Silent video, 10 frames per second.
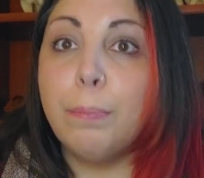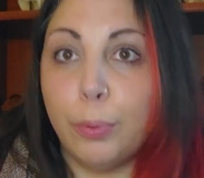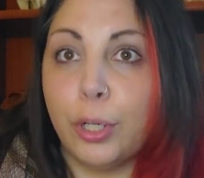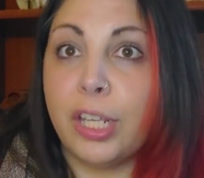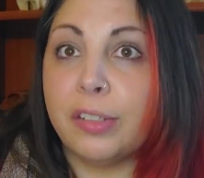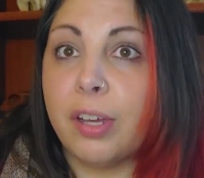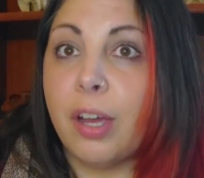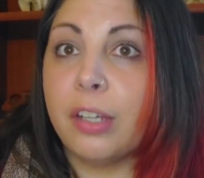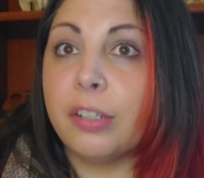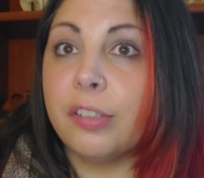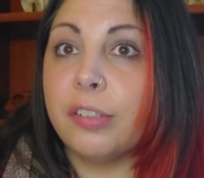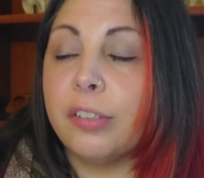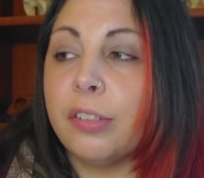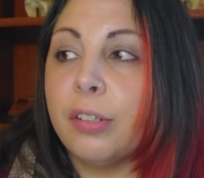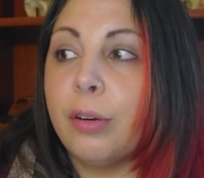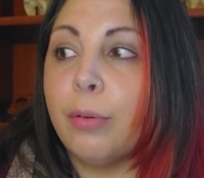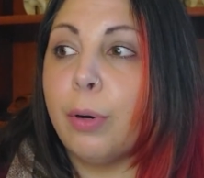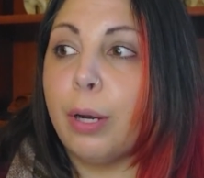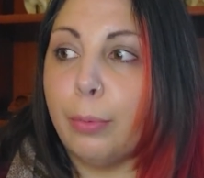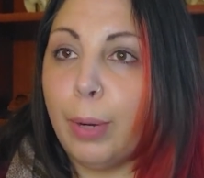Boogie socks
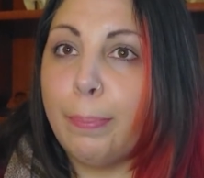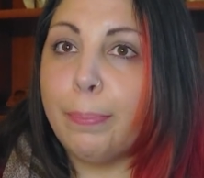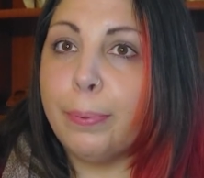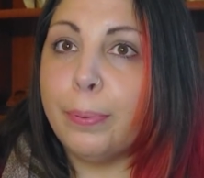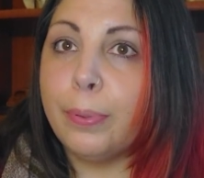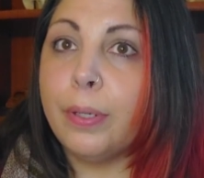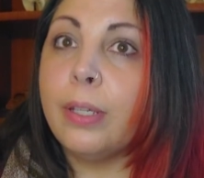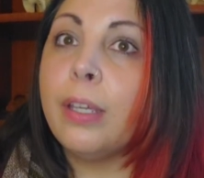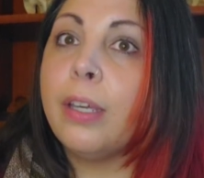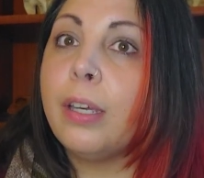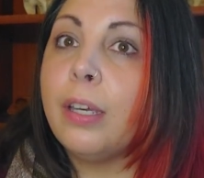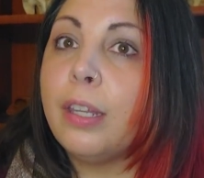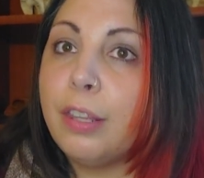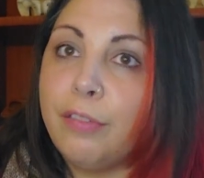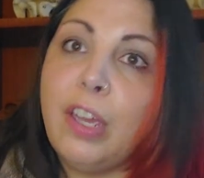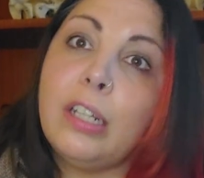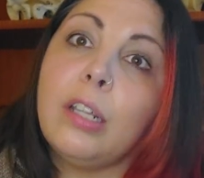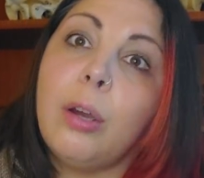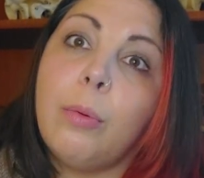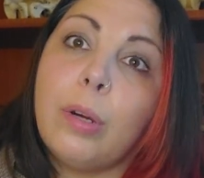were a whip. The
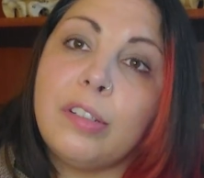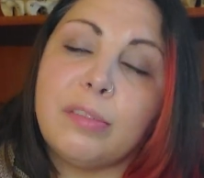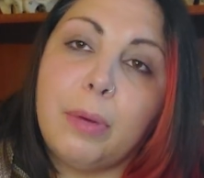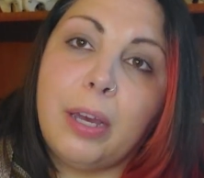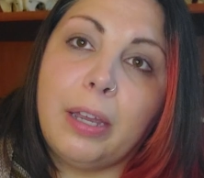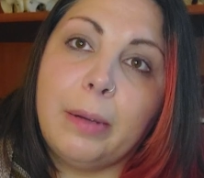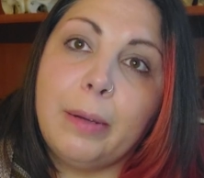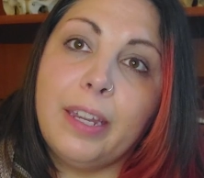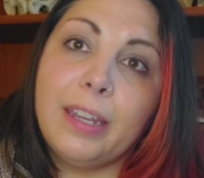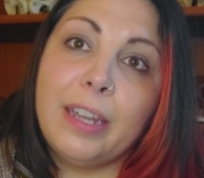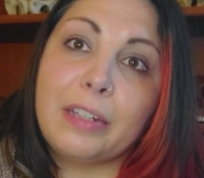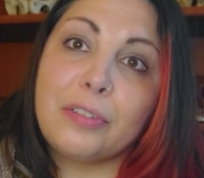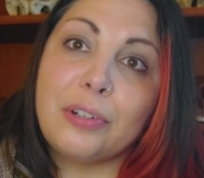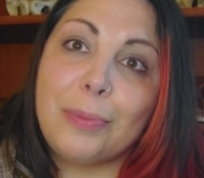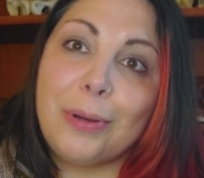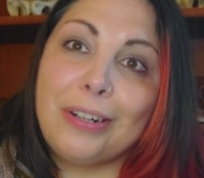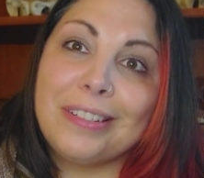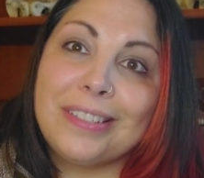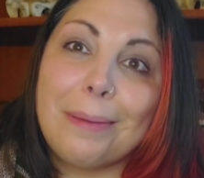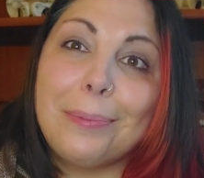Venla was my extra bonus
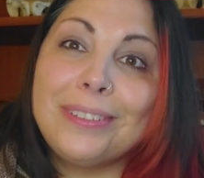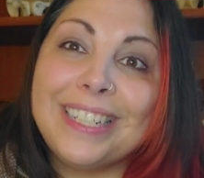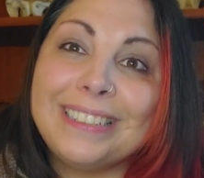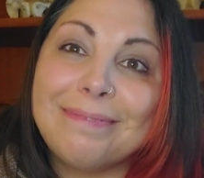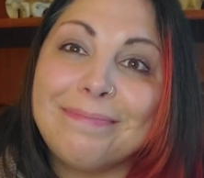sample knit.